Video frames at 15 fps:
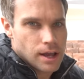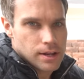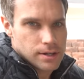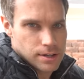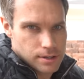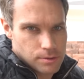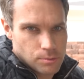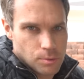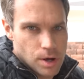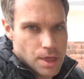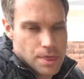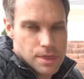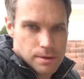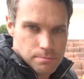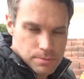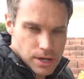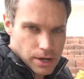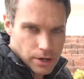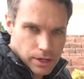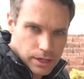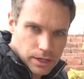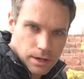I didn't want them
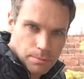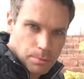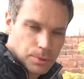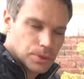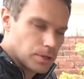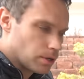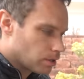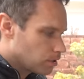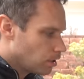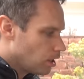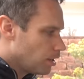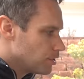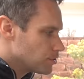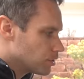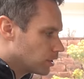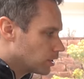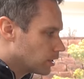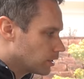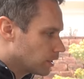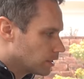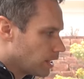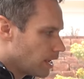tearing it up with their claws or
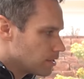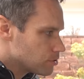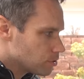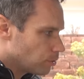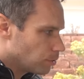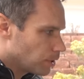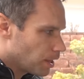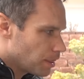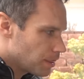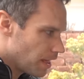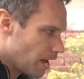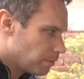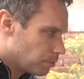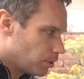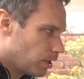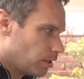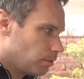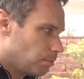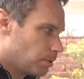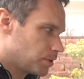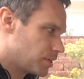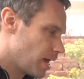anything like that, so that will
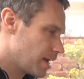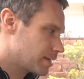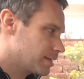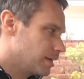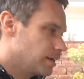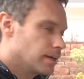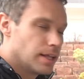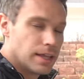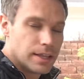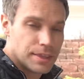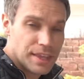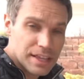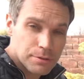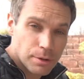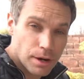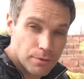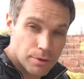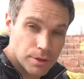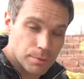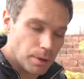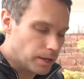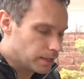help protect it. And that's what I
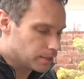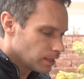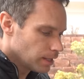really wanted.